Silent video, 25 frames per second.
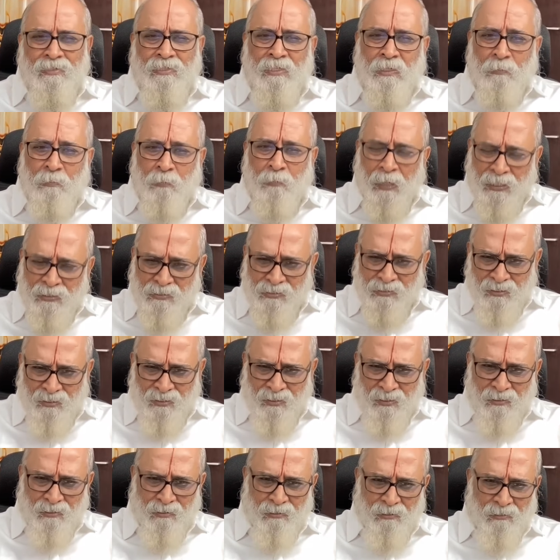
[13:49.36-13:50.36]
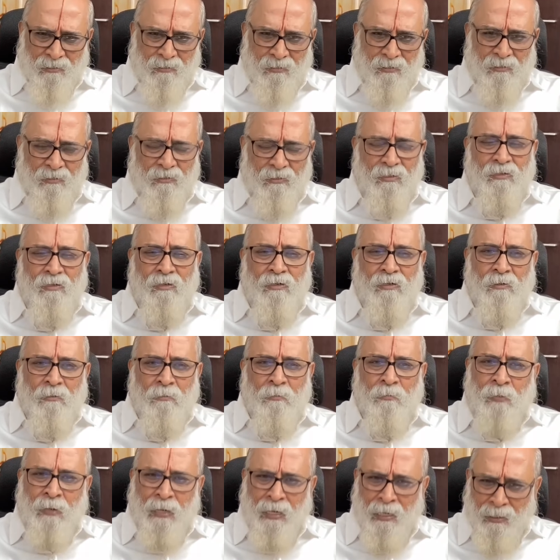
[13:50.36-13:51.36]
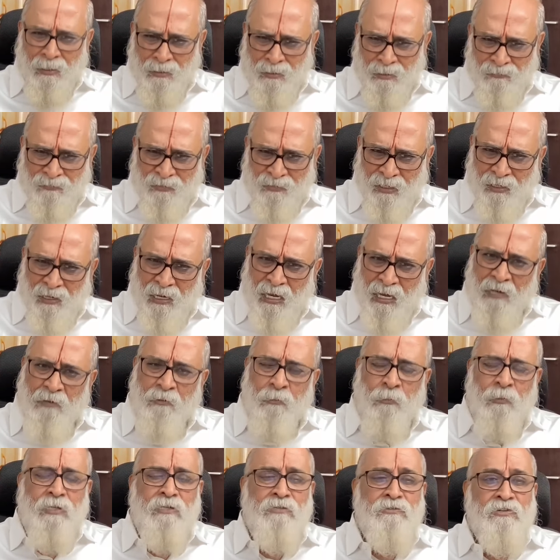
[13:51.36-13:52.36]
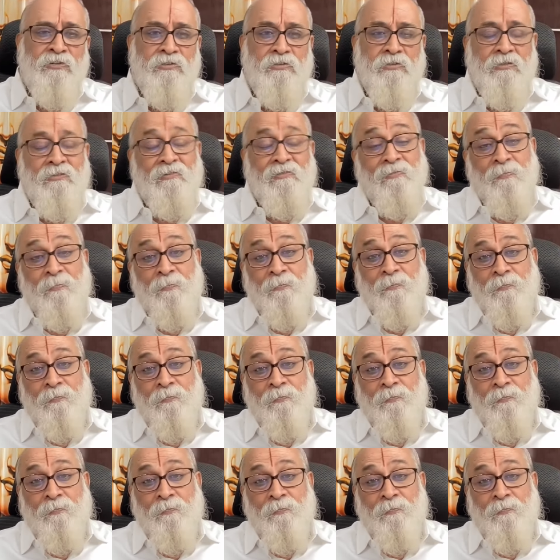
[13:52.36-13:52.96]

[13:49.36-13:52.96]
the basic part of the language